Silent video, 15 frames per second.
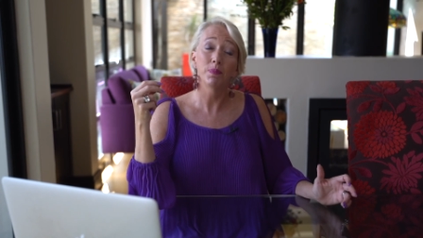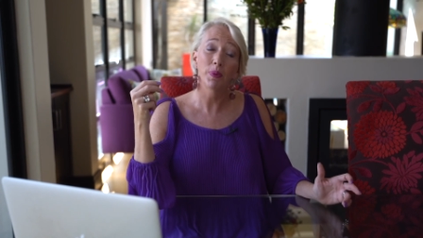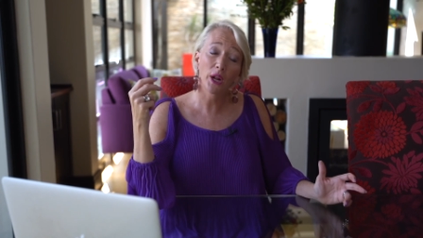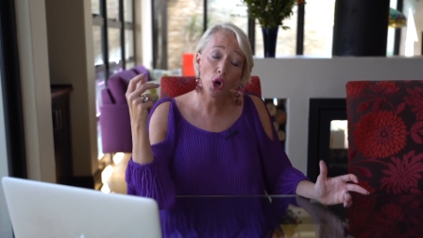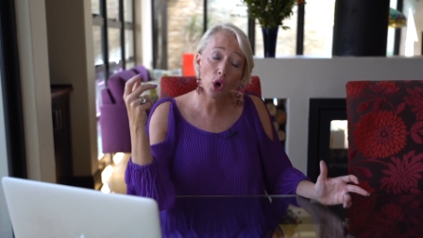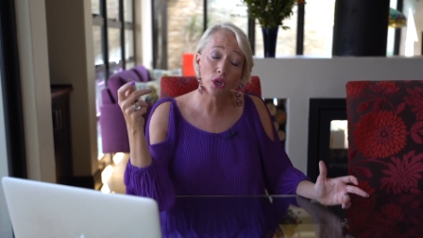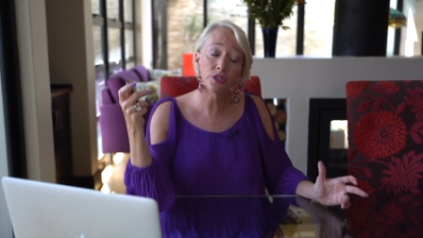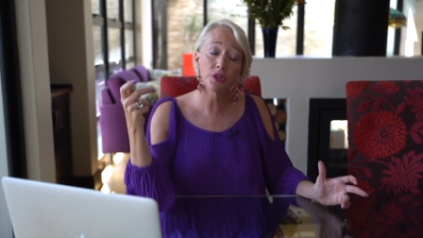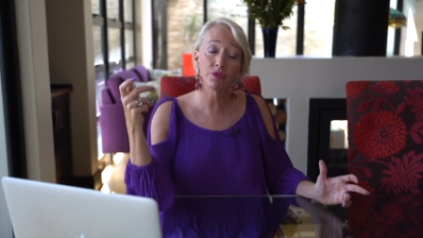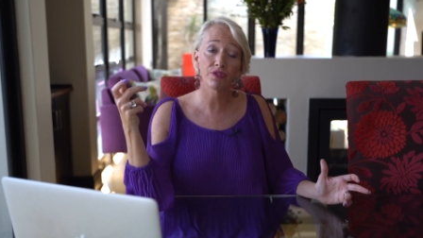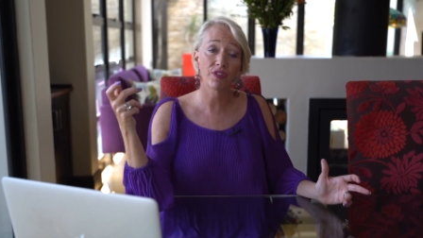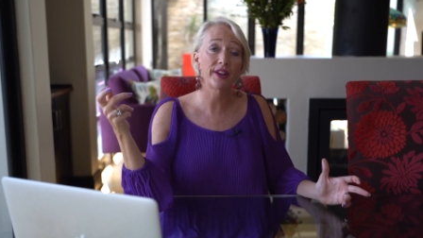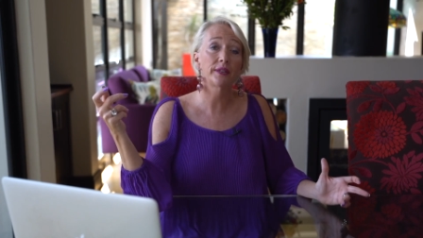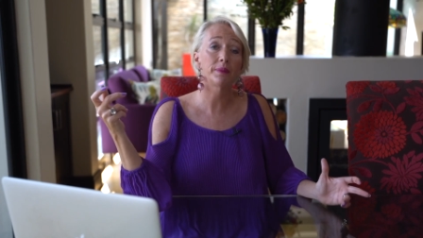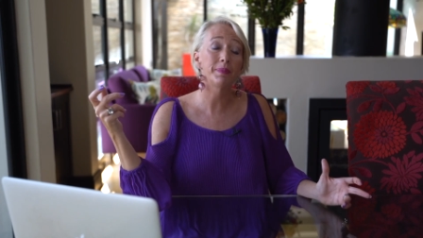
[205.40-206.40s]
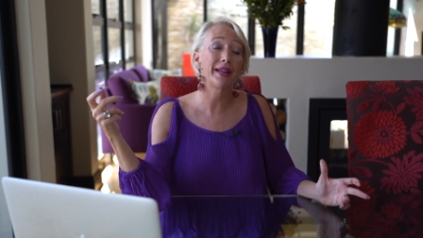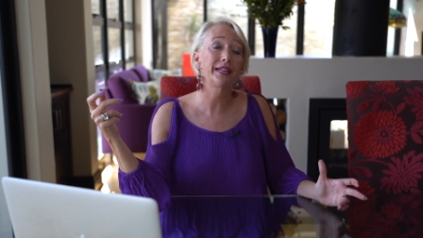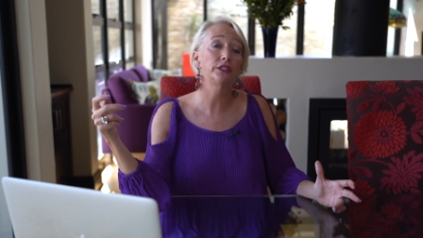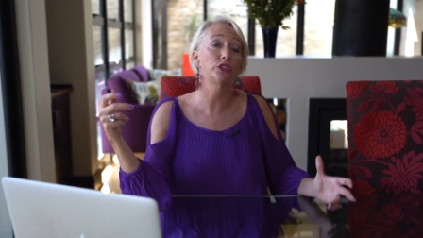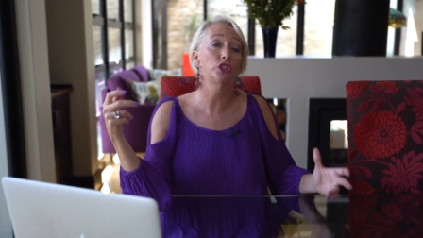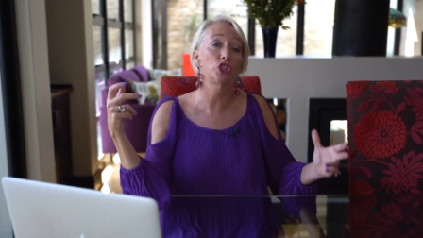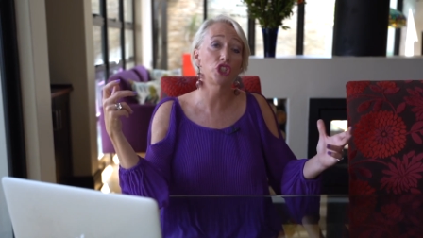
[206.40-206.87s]
because of the
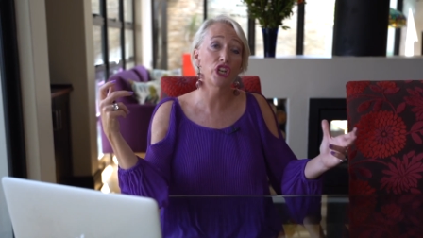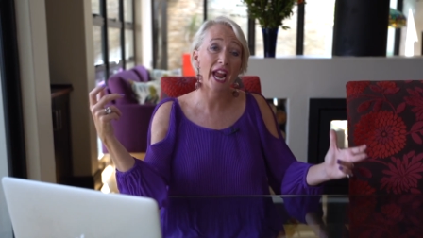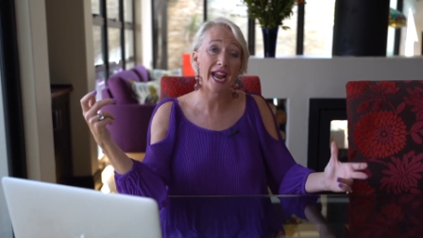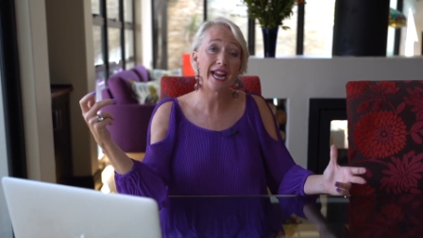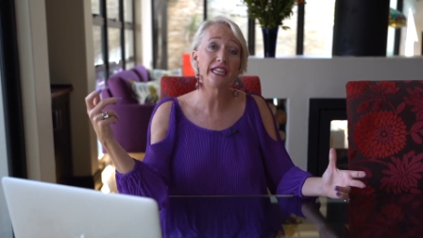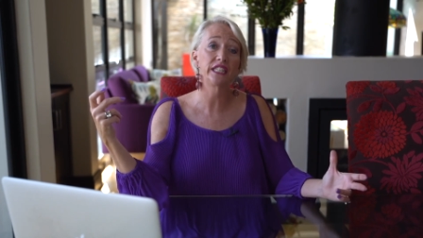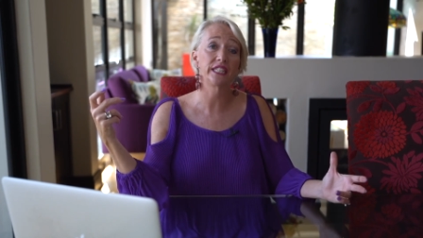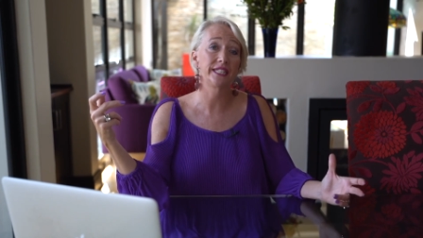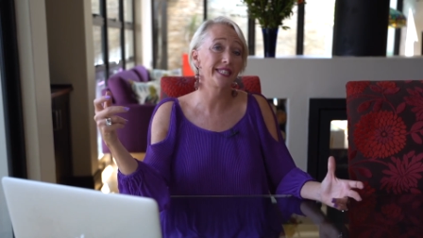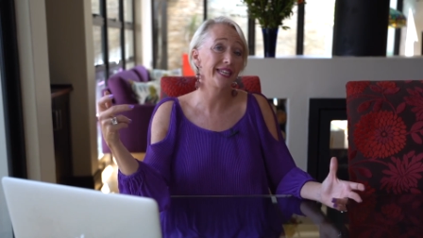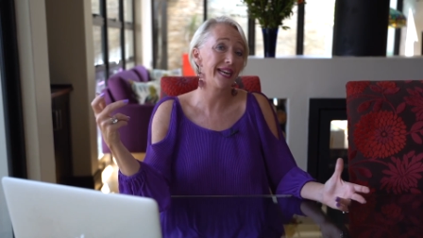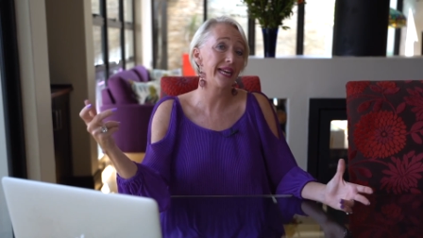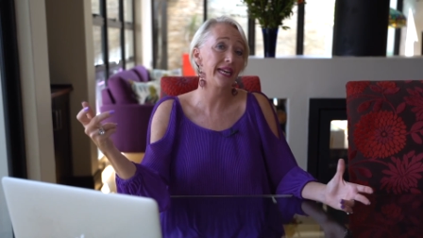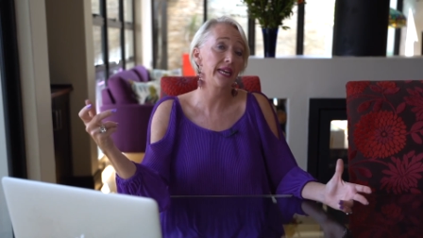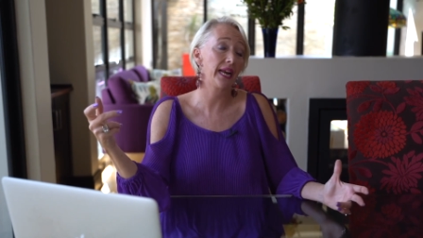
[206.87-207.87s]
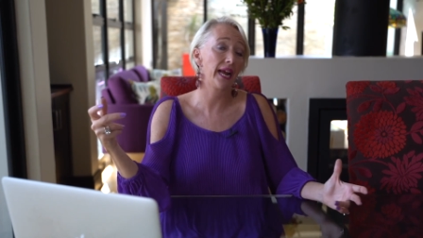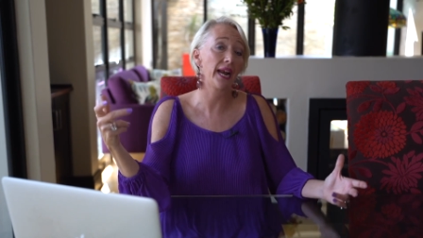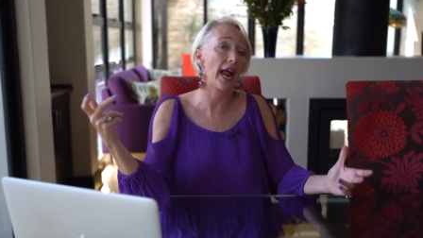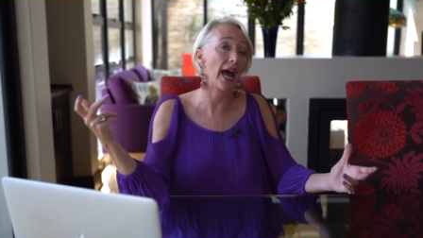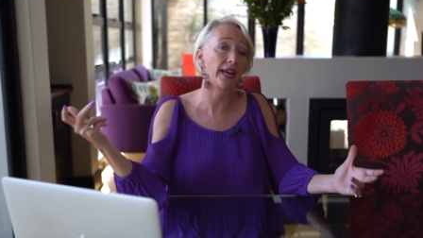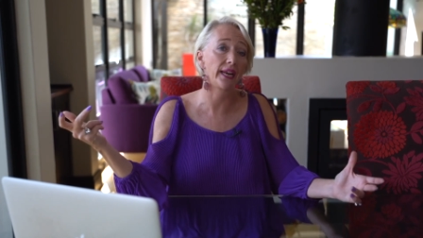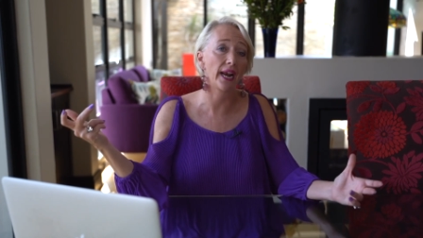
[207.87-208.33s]
fundamental changes in
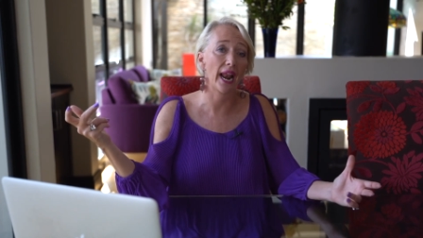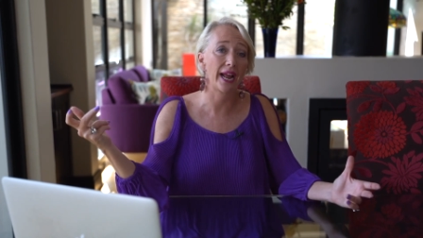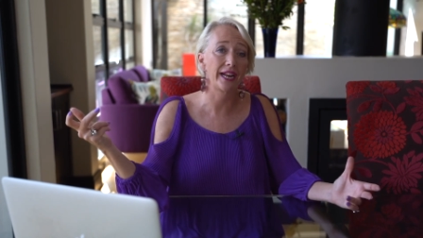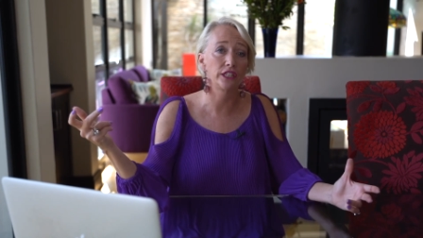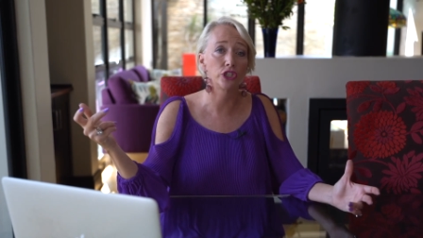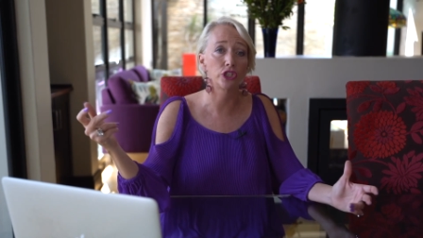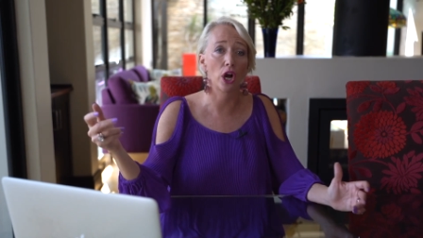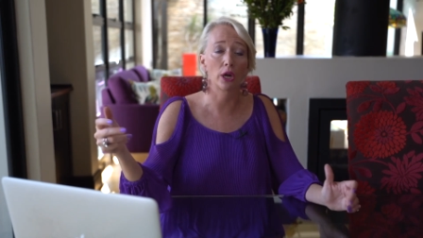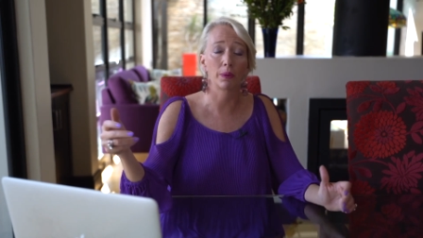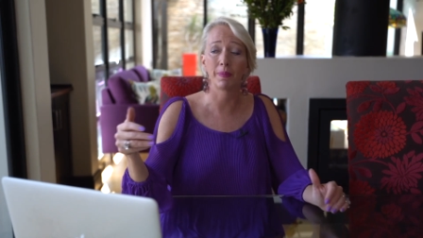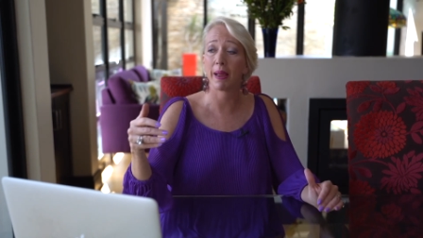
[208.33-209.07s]
an underlying stock,